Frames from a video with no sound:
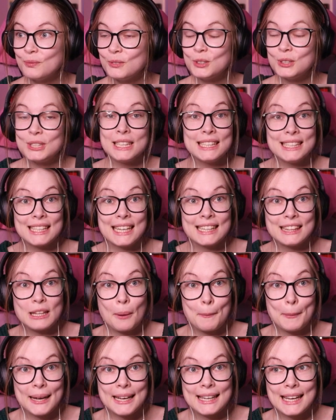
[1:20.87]
didn't get the
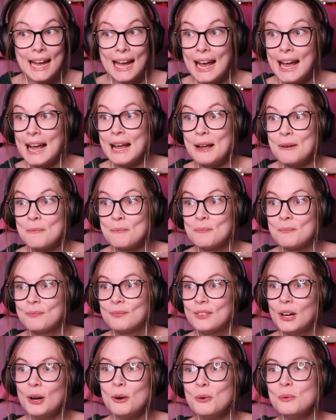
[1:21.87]
big cam!
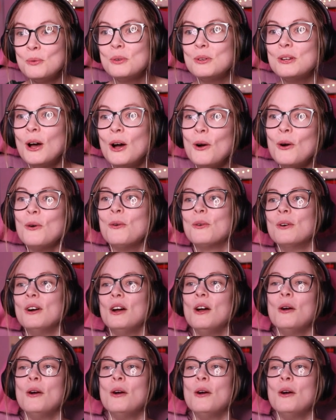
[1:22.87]
Oh no!